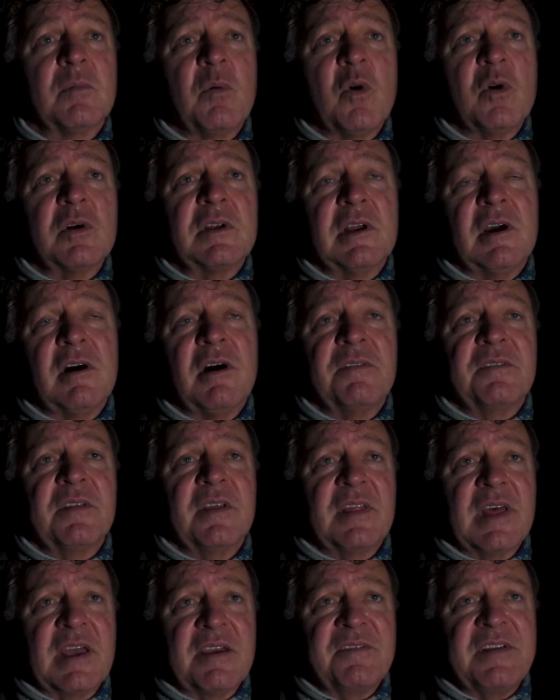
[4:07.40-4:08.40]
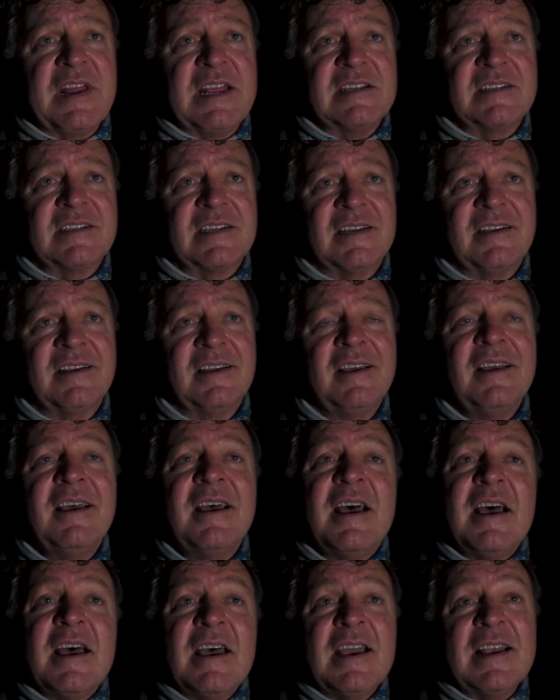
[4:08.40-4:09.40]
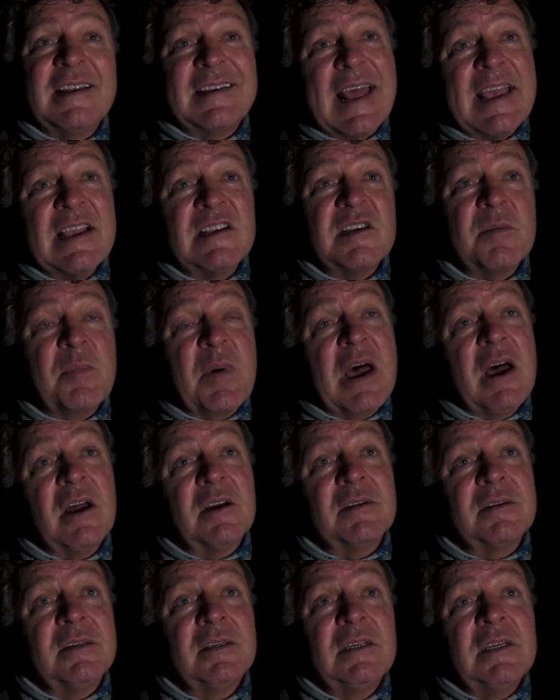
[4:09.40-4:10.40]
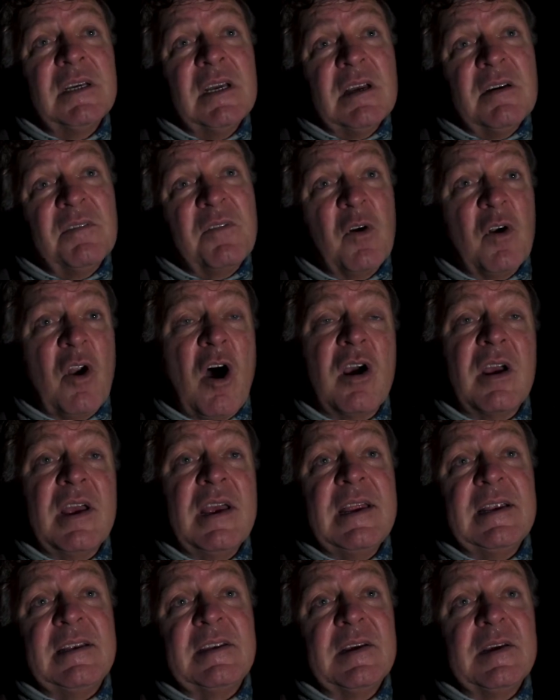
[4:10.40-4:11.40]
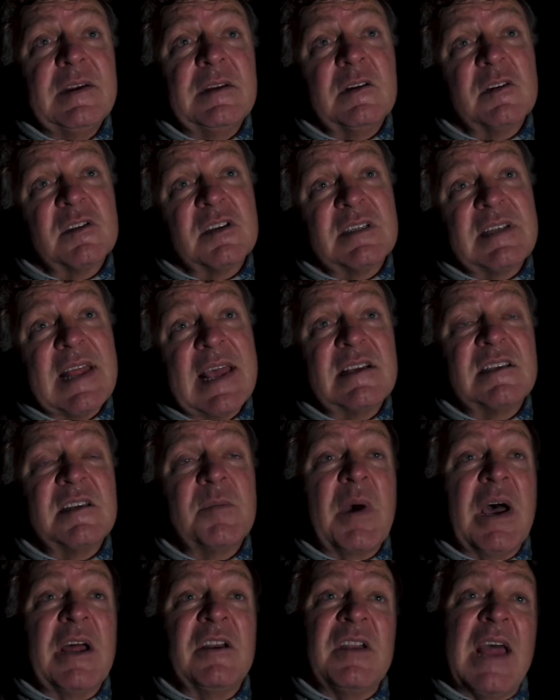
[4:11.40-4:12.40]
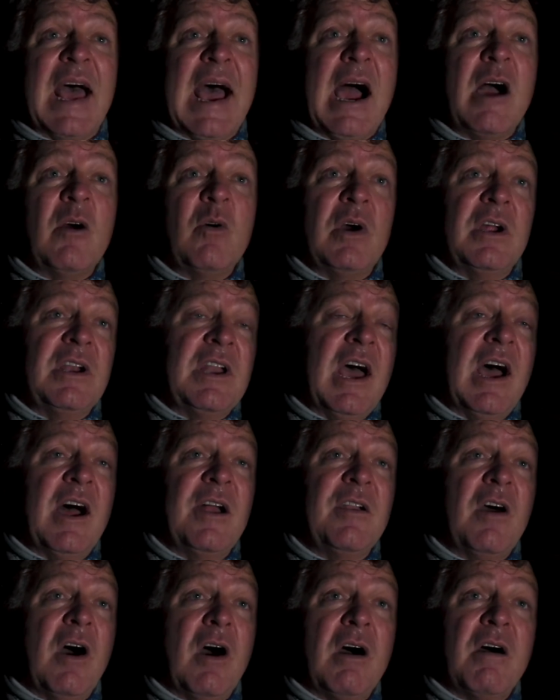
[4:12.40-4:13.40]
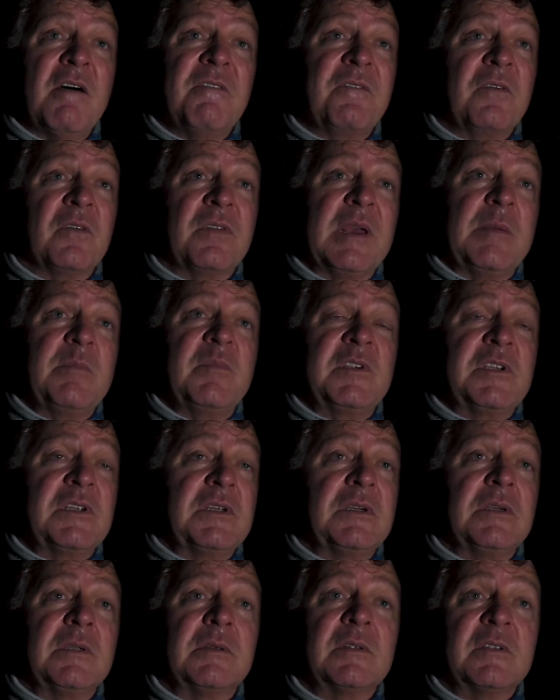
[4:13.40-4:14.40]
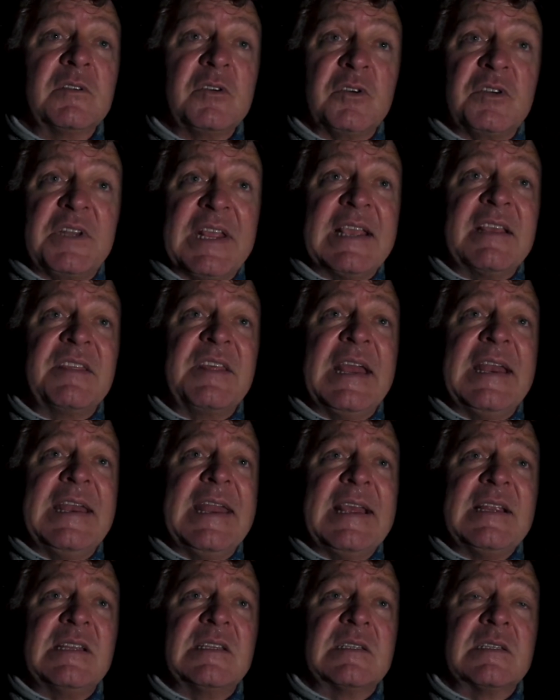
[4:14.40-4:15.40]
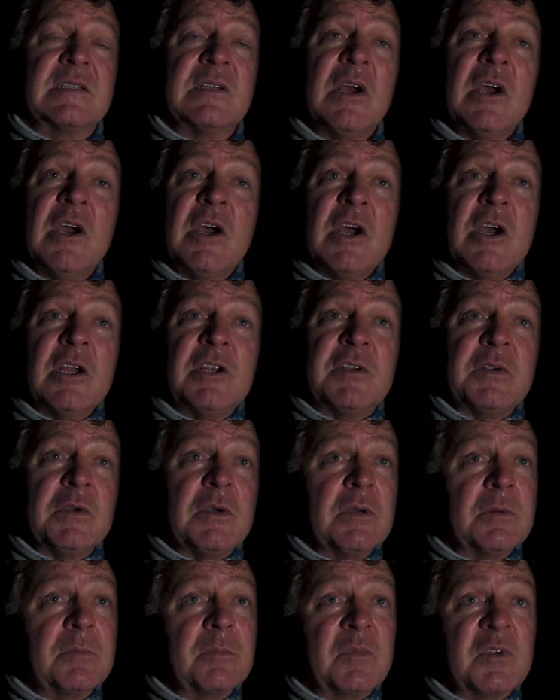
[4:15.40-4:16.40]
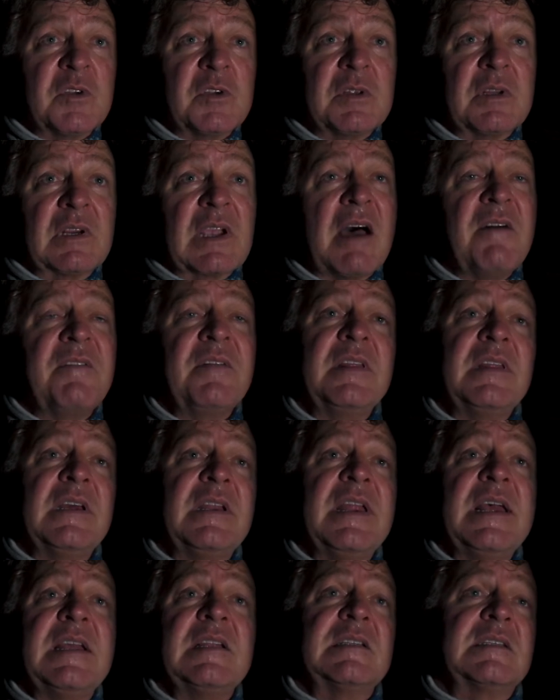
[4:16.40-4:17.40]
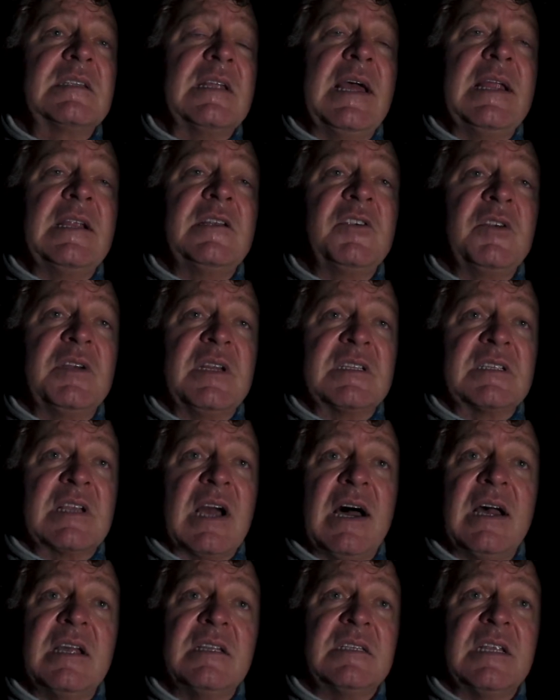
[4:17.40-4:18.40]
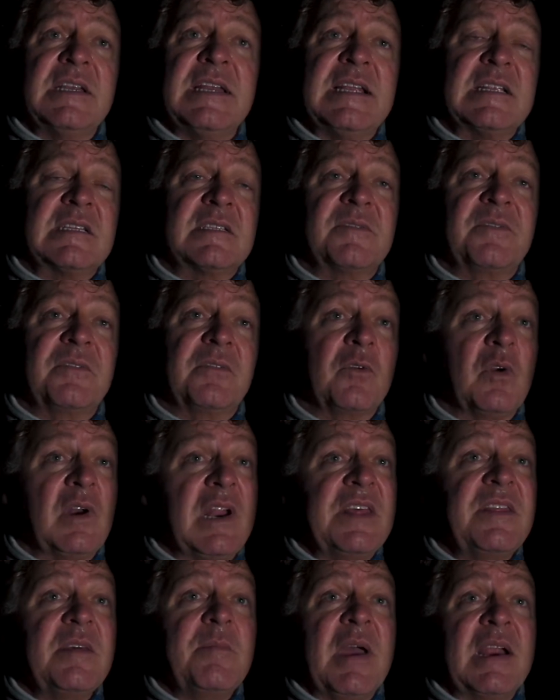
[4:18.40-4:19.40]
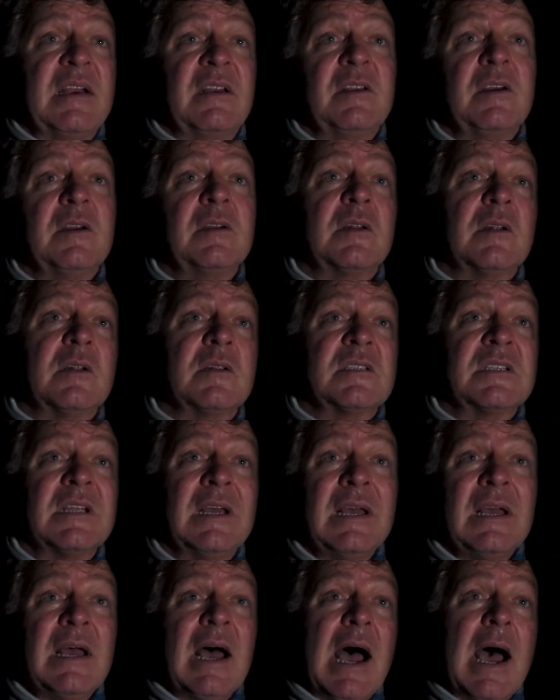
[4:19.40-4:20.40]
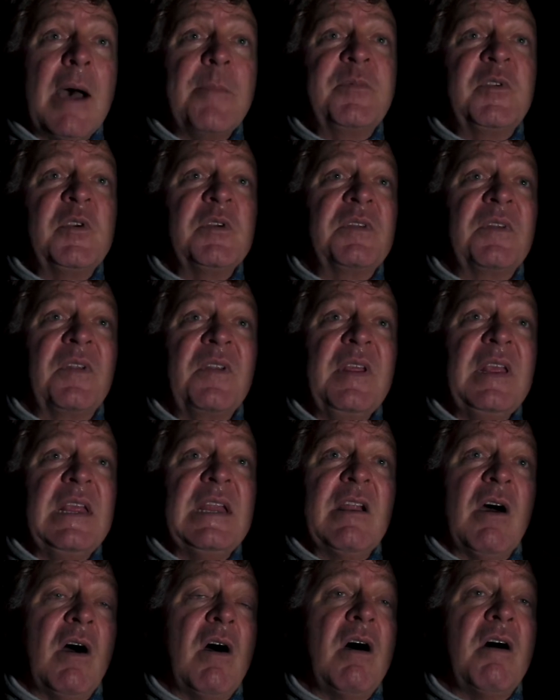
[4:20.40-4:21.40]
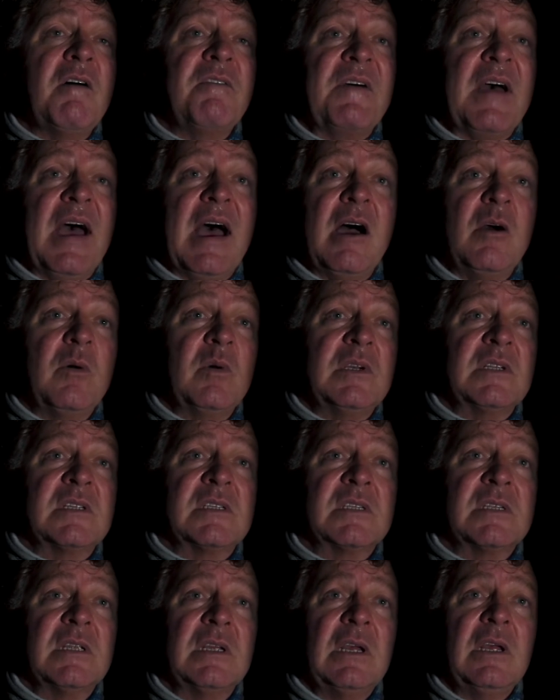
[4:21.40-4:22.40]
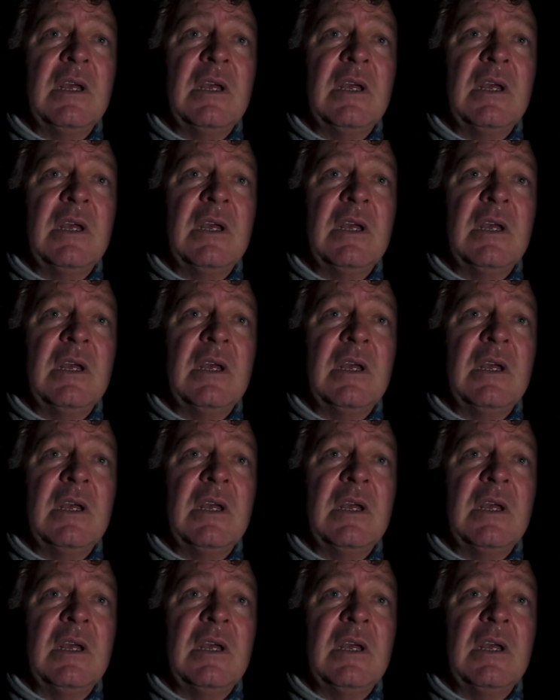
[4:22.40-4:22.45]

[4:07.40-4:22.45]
water after they've nested. It takes about, for loggerhead turtles, it takes about an hour and a half for them to dig their nests, to cover the nest and to disguise the nest. For leatherback turtles, up to 3.5 hours